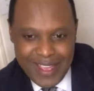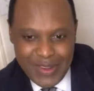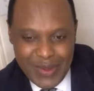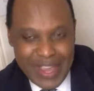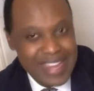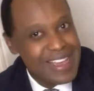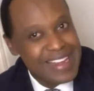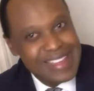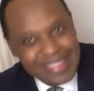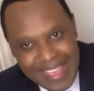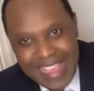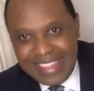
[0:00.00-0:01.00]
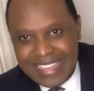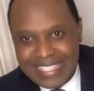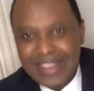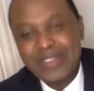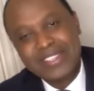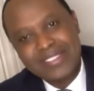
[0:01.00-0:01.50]
You know, and I think
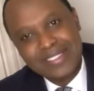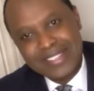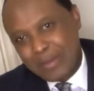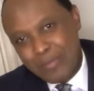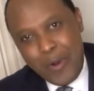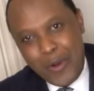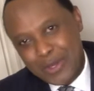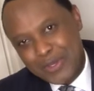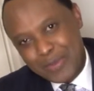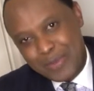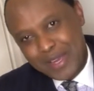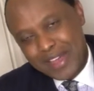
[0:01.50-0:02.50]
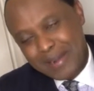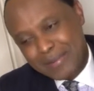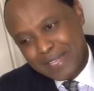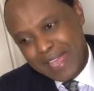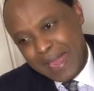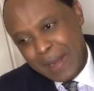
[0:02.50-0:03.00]
that's how it's supposed to be, you know what I'm
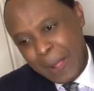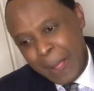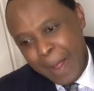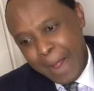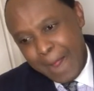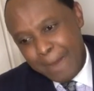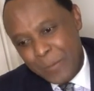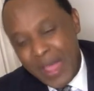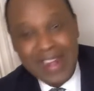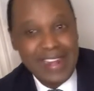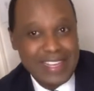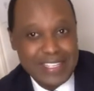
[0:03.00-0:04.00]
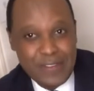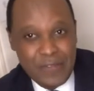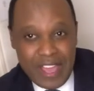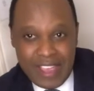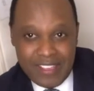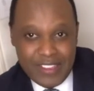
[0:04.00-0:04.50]
saying? Unless if,
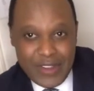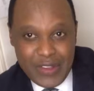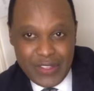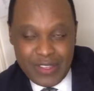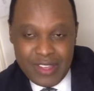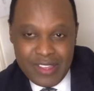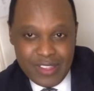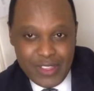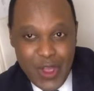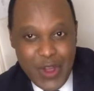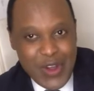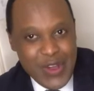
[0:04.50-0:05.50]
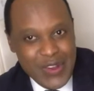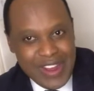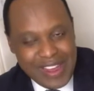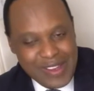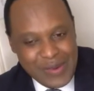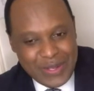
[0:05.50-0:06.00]
like, you know, you all know
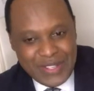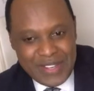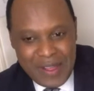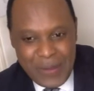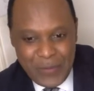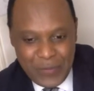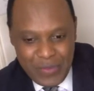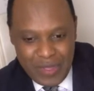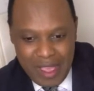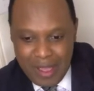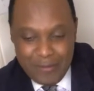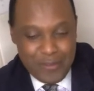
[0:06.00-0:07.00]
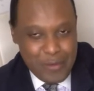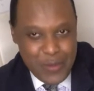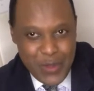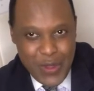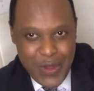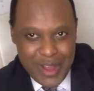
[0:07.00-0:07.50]
I'm from
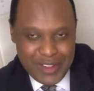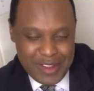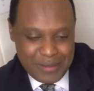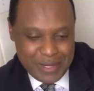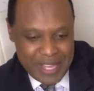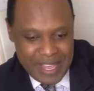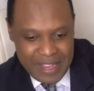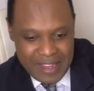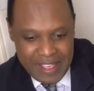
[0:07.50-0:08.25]
New York, you know what I'm saying?